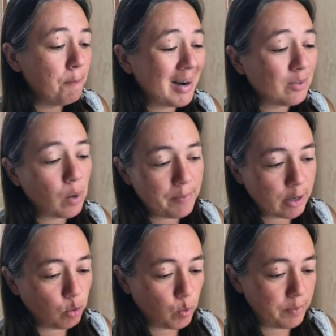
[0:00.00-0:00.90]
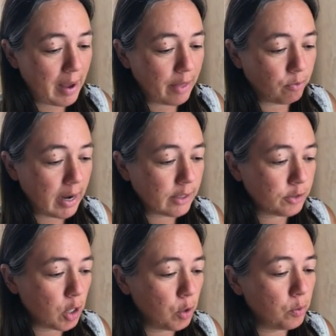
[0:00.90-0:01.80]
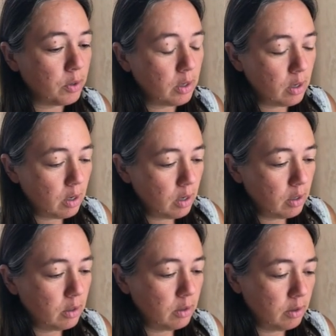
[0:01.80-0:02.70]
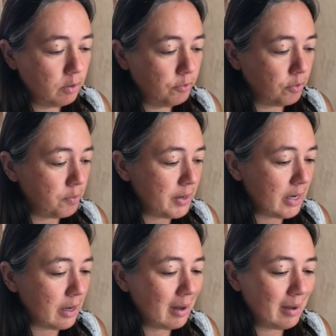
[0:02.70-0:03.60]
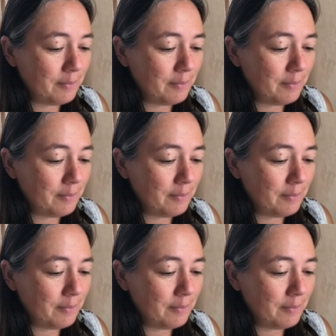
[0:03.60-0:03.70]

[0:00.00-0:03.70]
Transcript: but it's 1-bedroom, 1-bath, right? So for me,